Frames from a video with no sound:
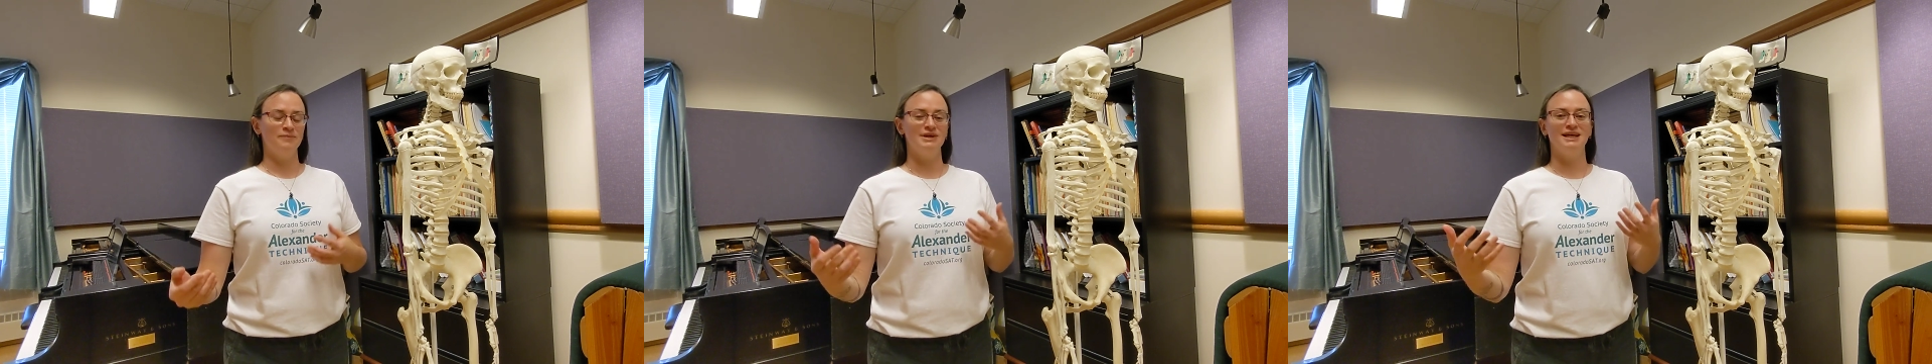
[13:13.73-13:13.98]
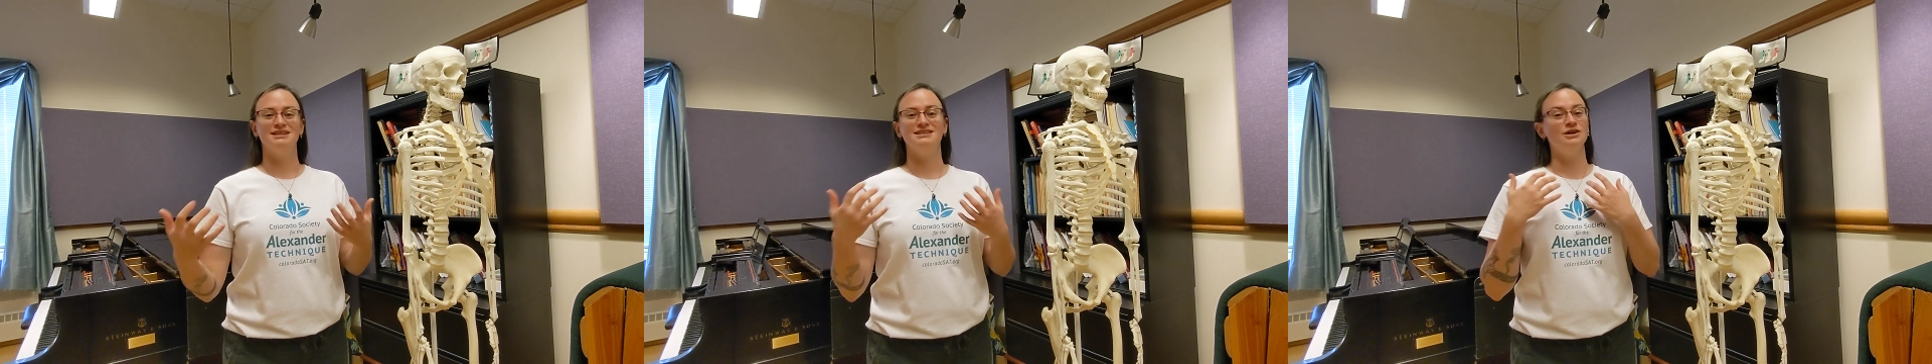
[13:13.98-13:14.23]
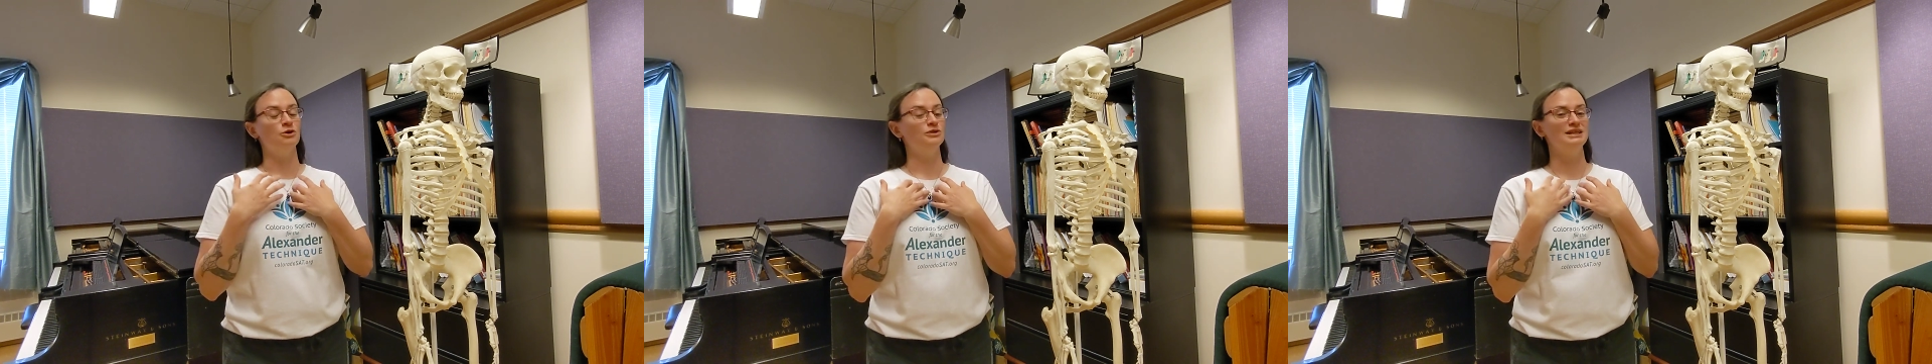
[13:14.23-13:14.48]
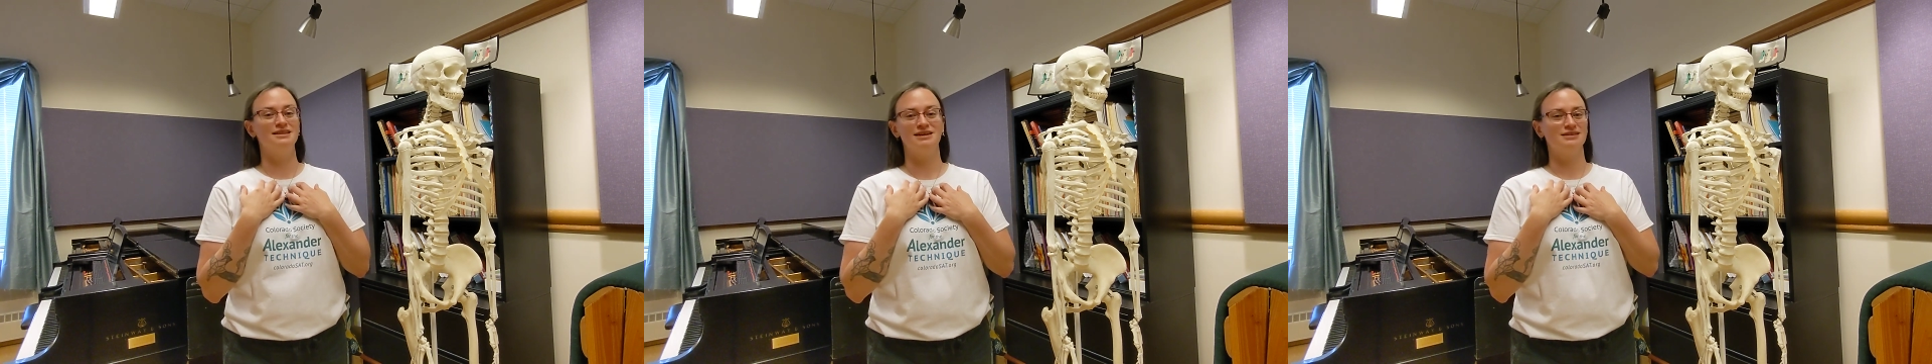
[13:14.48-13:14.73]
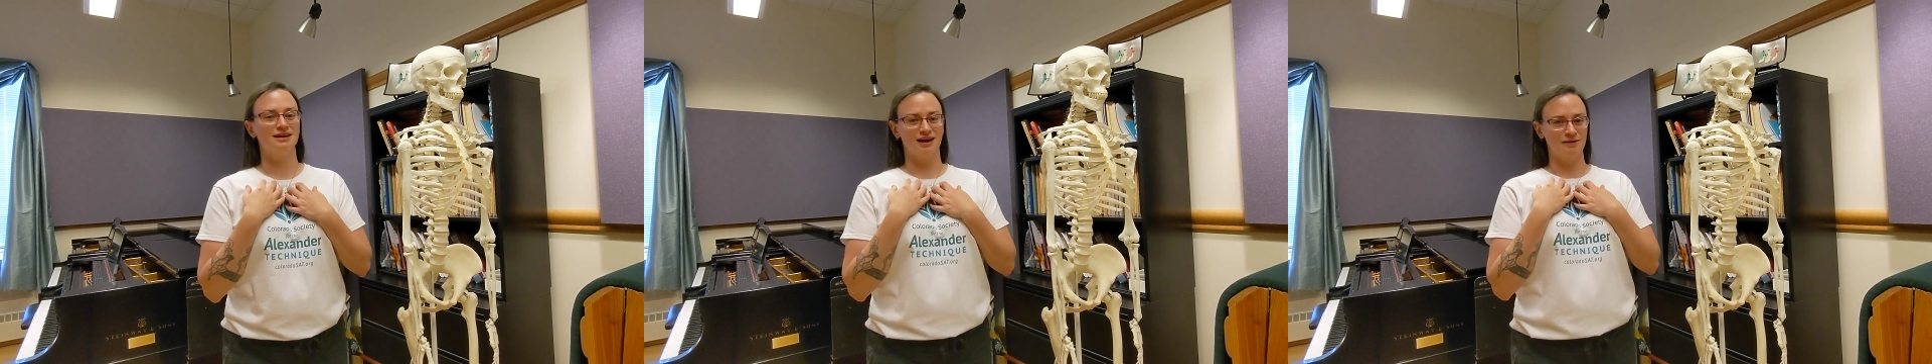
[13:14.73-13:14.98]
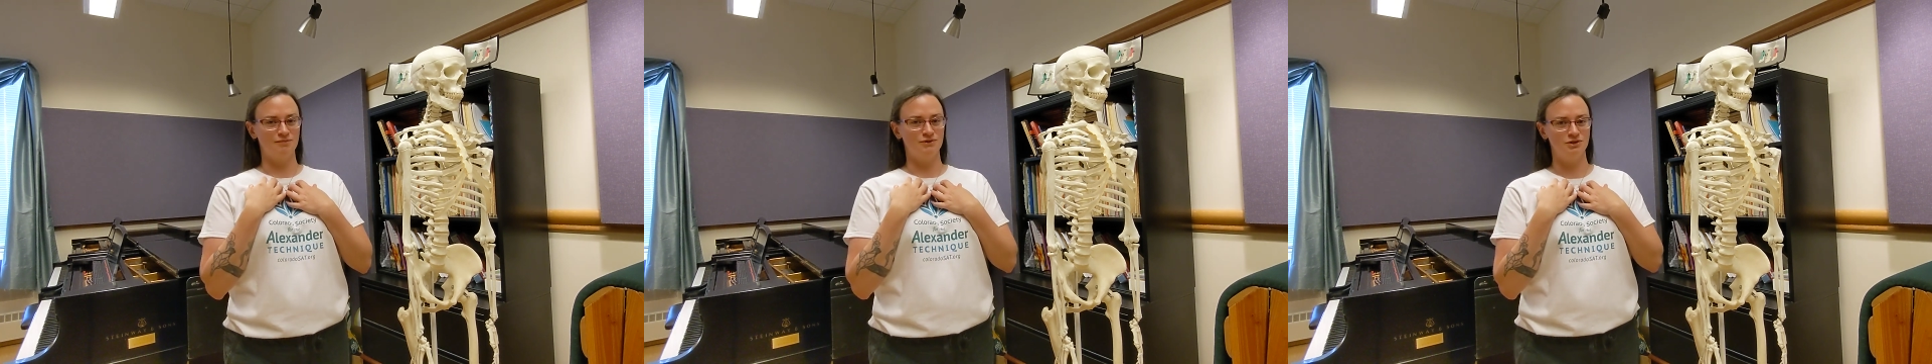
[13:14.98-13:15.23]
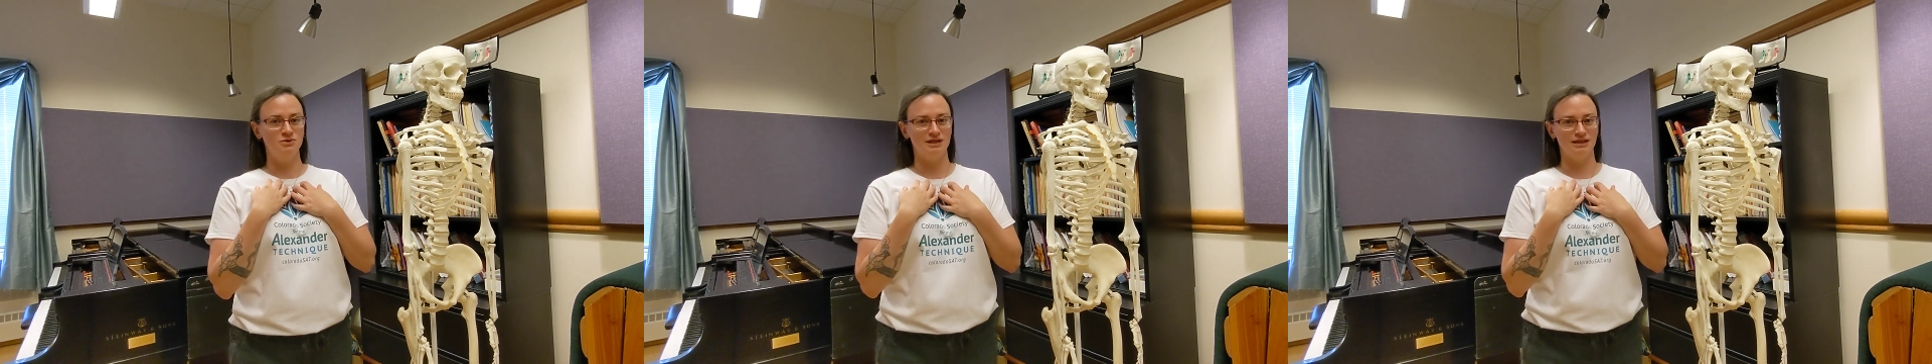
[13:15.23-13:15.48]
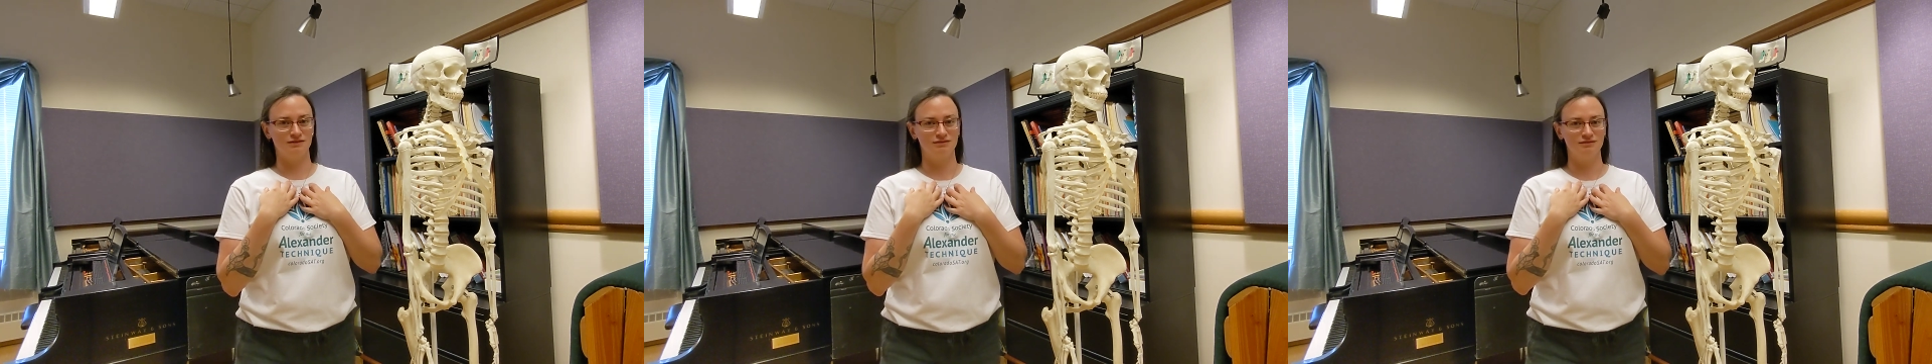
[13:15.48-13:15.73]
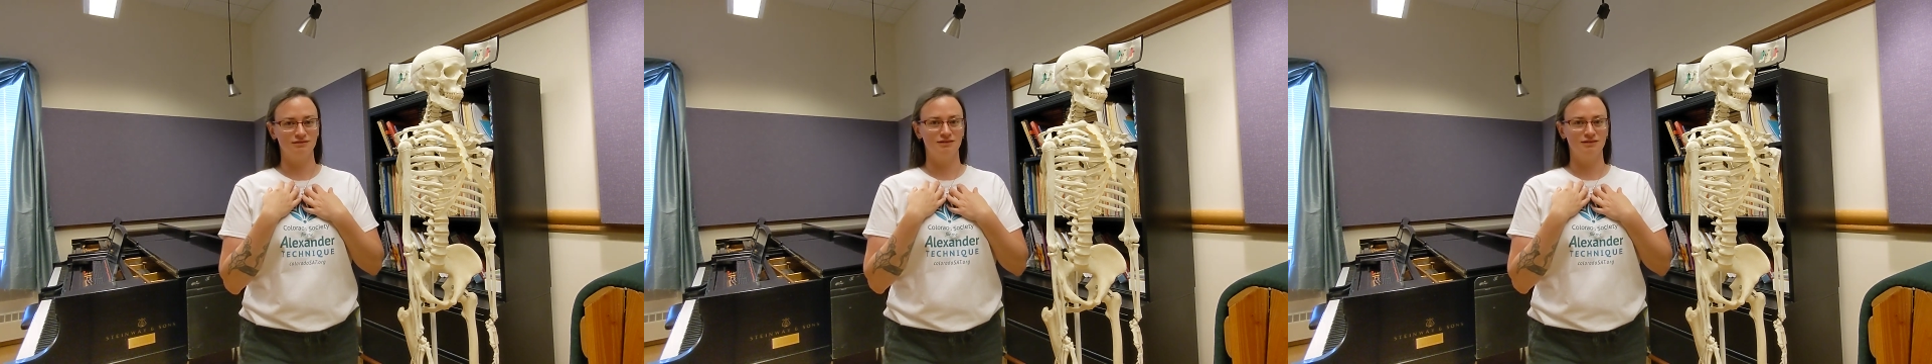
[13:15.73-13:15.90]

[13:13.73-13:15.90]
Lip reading: because the only thing that I'm doing